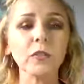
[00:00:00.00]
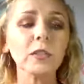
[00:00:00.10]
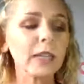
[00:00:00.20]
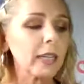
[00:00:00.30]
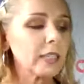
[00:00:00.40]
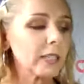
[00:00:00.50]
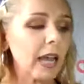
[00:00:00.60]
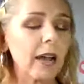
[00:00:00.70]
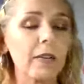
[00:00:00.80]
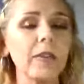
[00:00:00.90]
don't look like I just
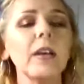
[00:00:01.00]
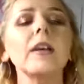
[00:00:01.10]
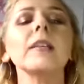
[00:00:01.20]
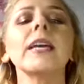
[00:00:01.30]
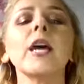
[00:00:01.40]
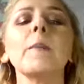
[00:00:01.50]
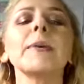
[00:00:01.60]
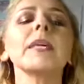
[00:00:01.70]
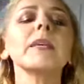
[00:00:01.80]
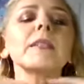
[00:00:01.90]
have like a
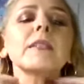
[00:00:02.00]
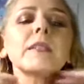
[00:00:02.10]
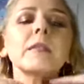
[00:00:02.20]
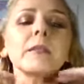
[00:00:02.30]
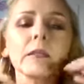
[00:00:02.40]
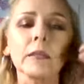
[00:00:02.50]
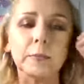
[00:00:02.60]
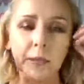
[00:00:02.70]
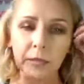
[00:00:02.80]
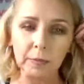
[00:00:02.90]
big
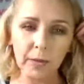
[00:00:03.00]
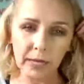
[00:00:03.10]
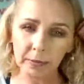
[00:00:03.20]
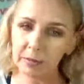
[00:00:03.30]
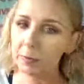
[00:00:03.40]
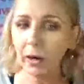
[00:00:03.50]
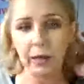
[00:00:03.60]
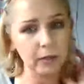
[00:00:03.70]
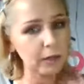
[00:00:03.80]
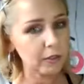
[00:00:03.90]
makeup
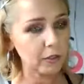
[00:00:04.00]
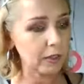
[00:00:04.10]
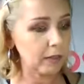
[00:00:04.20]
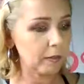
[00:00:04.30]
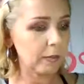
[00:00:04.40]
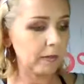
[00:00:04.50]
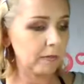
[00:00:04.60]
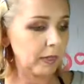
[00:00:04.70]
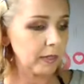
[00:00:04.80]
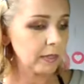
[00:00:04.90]
spot underneath my
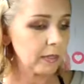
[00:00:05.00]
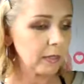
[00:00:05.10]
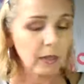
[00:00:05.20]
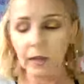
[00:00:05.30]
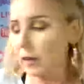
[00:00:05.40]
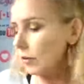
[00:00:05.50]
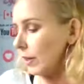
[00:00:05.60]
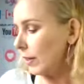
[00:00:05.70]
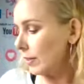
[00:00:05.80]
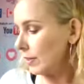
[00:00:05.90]
face.
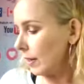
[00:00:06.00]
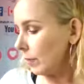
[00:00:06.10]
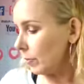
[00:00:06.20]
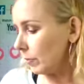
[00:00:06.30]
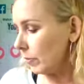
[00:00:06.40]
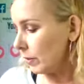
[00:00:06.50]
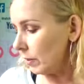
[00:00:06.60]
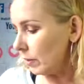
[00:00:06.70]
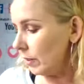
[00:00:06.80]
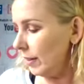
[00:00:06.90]
Okay, that wouldn't be
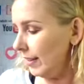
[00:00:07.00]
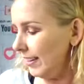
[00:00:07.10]
good.